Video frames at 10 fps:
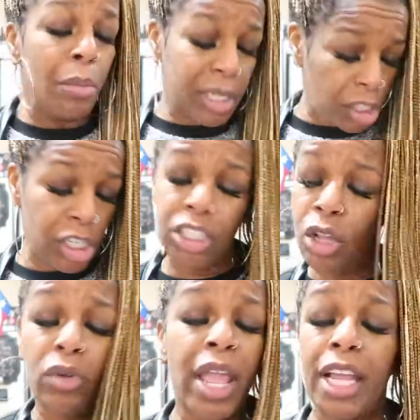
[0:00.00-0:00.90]
But she's
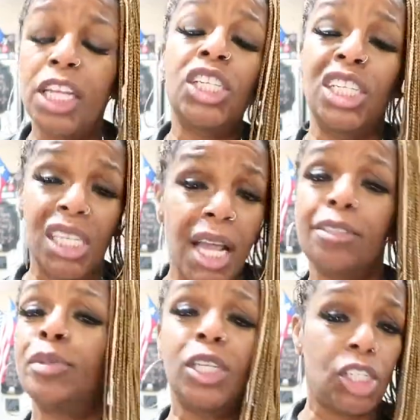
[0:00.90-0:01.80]
okay because she
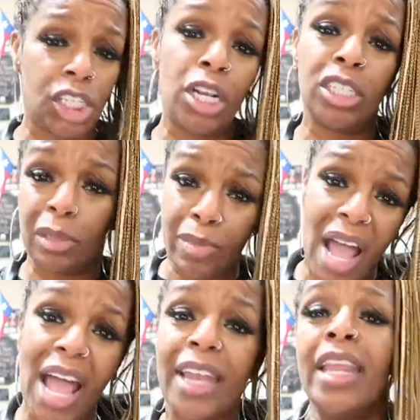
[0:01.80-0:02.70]
loves me and she doesn't
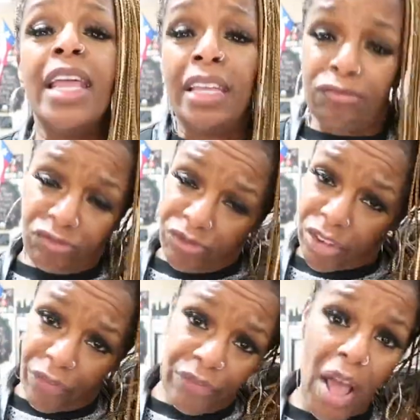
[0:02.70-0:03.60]
mind
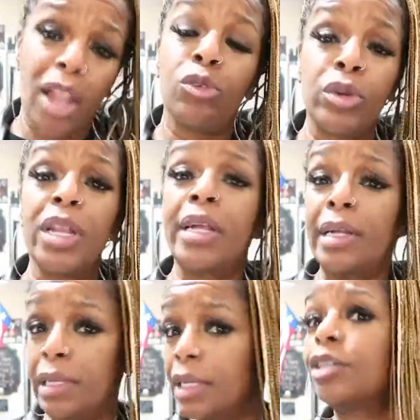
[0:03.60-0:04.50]
following the
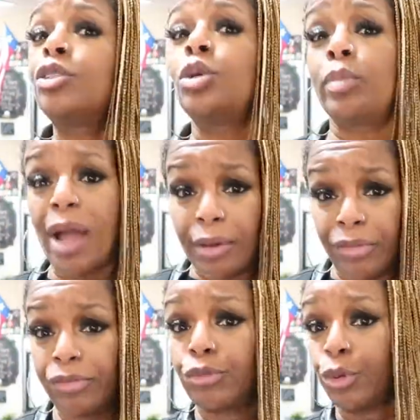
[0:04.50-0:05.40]
glitter to my
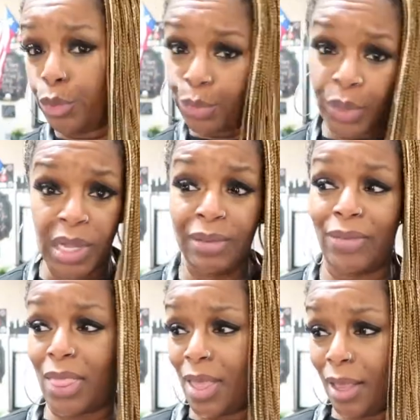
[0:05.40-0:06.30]
room
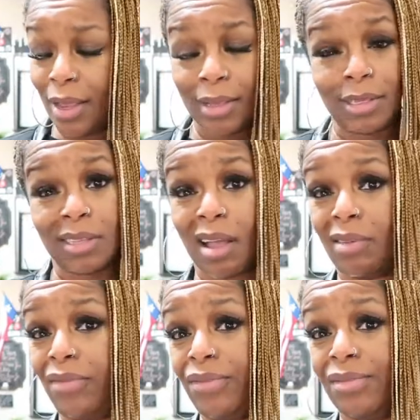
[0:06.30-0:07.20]
and
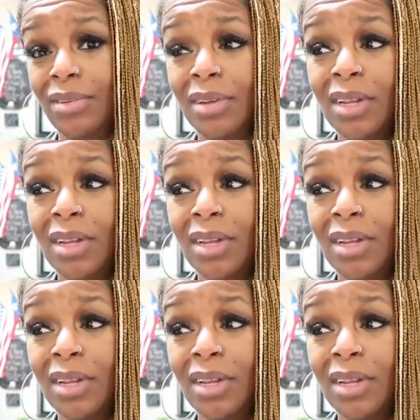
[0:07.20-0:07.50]
stuff.